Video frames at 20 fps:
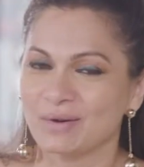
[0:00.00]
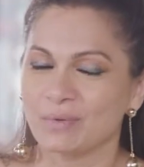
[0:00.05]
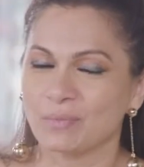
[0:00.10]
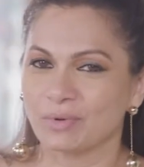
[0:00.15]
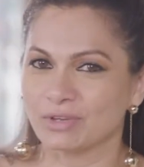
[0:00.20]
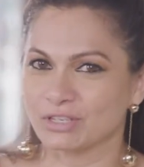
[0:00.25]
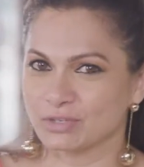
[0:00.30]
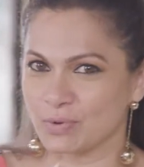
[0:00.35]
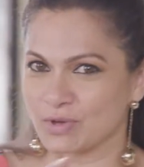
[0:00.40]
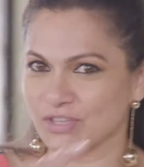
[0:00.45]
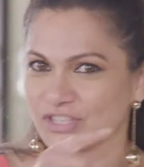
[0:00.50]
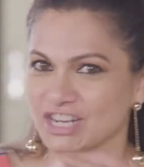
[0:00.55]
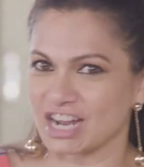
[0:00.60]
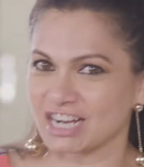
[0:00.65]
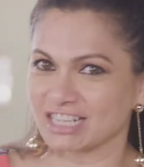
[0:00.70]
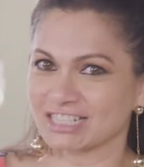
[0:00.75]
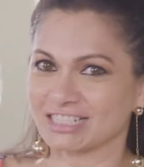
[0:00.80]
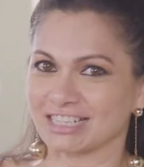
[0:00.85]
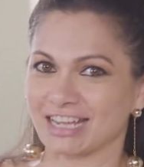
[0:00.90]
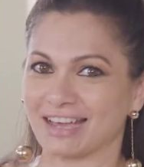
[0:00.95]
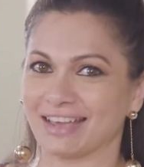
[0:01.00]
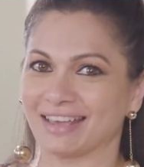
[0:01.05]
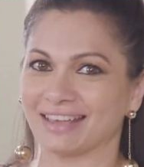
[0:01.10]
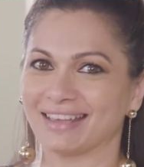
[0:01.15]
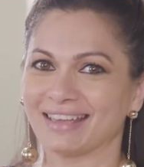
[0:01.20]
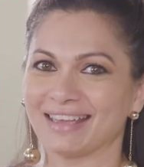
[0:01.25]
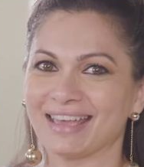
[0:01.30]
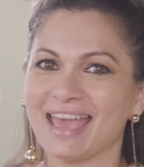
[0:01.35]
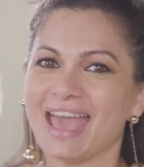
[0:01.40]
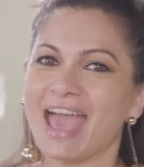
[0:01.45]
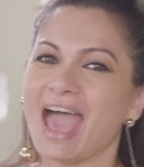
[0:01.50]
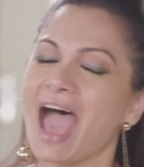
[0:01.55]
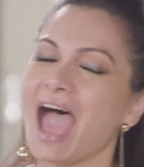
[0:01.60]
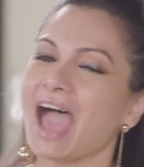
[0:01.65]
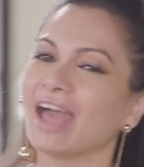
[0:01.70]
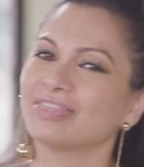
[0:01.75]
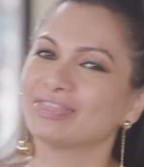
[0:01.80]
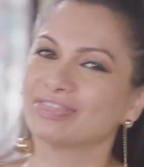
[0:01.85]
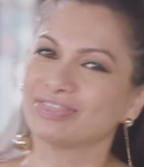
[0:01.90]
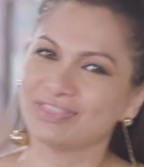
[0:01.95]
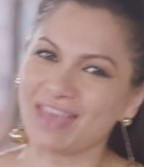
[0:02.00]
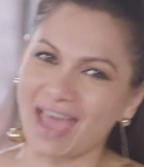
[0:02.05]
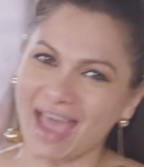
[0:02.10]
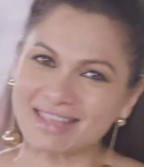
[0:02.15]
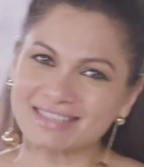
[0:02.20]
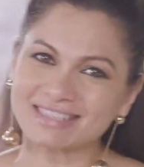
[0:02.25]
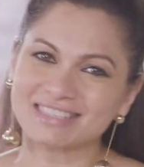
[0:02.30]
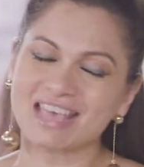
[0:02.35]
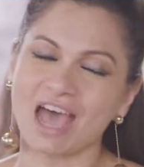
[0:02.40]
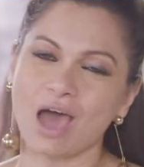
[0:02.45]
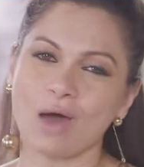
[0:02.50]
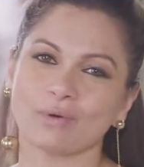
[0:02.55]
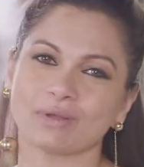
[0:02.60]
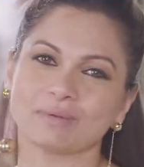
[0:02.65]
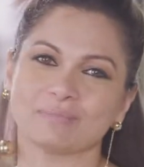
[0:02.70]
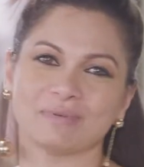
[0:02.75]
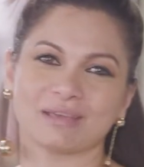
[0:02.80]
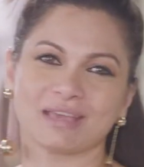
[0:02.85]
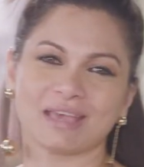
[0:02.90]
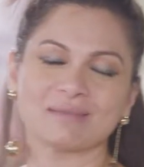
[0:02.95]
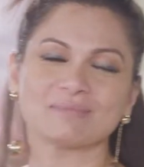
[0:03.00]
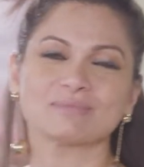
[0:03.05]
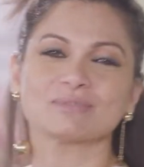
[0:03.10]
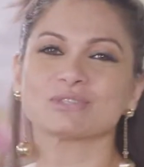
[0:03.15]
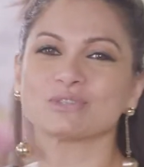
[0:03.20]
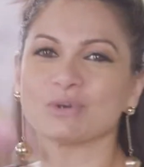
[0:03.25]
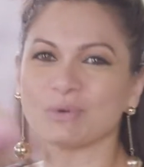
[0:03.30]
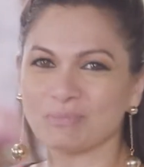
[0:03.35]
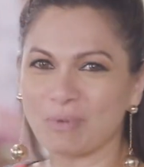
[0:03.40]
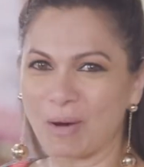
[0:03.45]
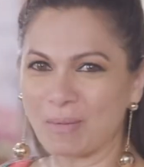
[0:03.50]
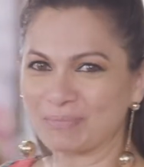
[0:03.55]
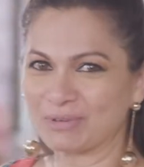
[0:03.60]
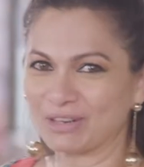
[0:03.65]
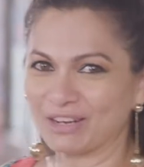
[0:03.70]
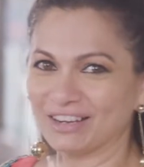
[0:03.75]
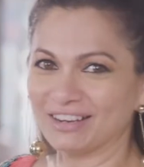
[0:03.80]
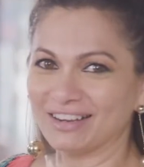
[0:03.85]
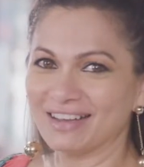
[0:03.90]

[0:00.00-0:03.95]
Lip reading: which was Naan Khatai. And that's how it became so popular.